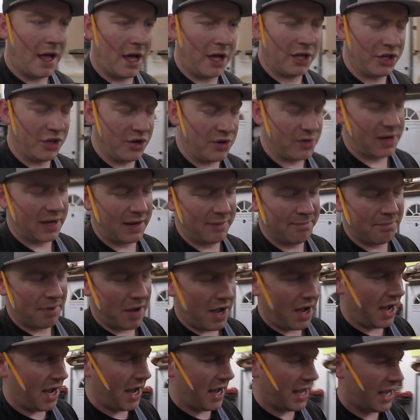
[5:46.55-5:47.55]
You can
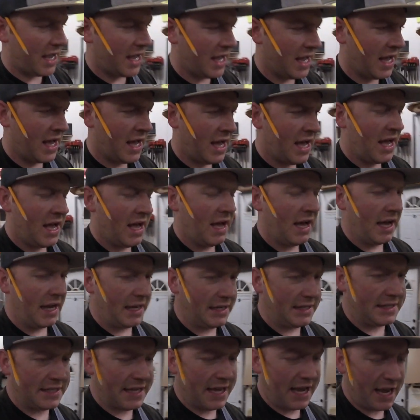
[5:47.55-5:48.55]
buy a
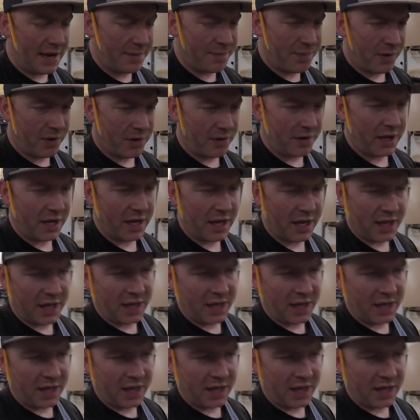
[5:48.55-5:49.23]
tapered